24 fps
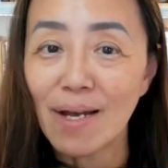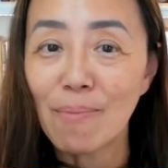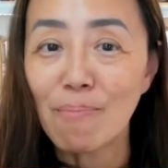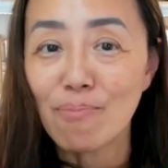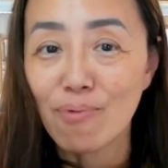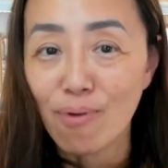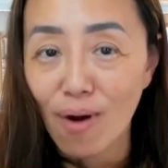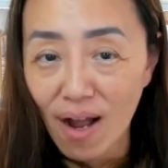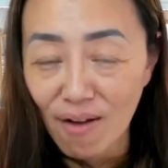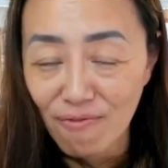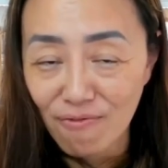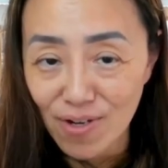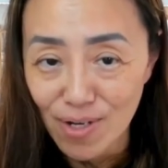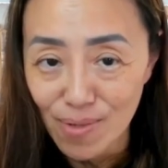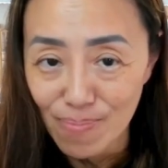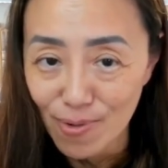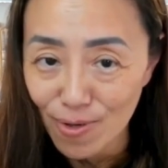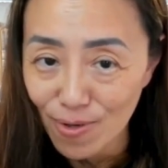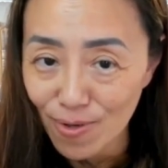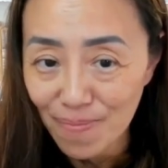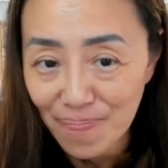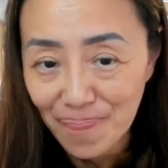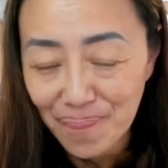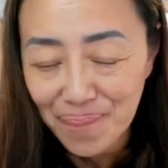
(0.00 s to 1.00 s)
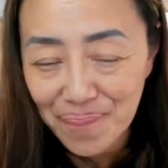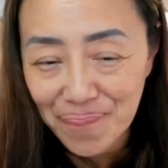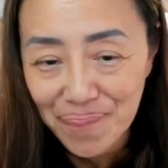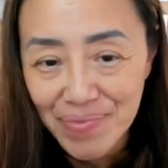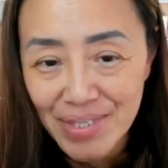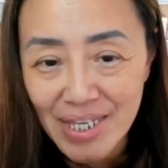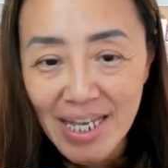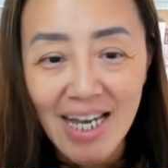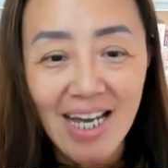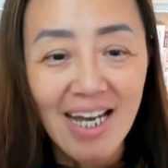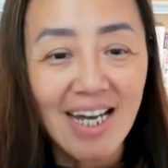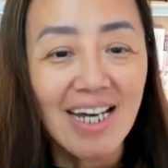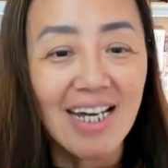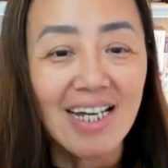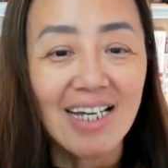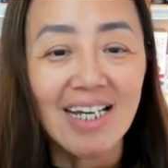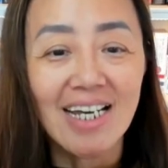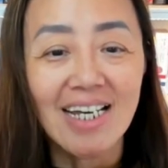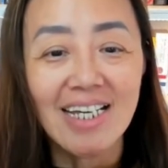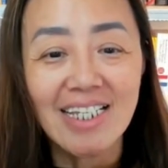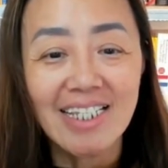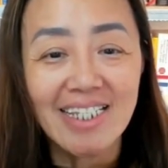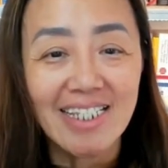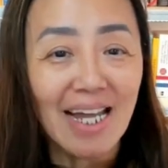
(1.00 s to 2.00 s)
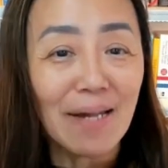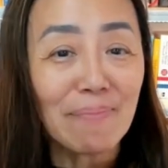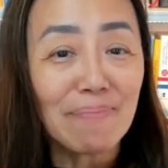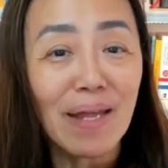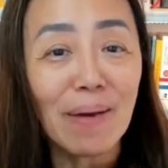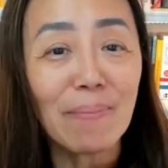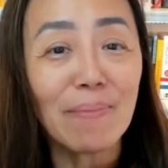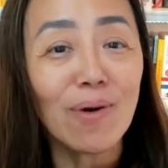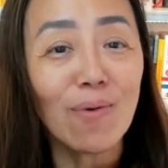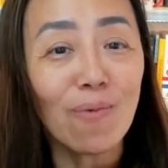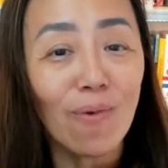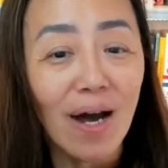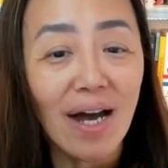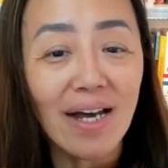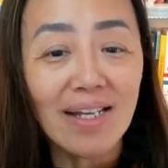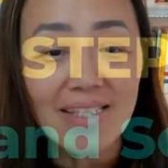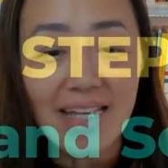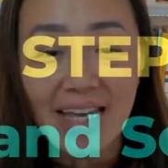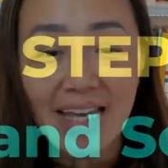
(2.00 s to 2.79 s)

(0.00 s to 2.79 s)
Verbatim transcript: profitable. Step number one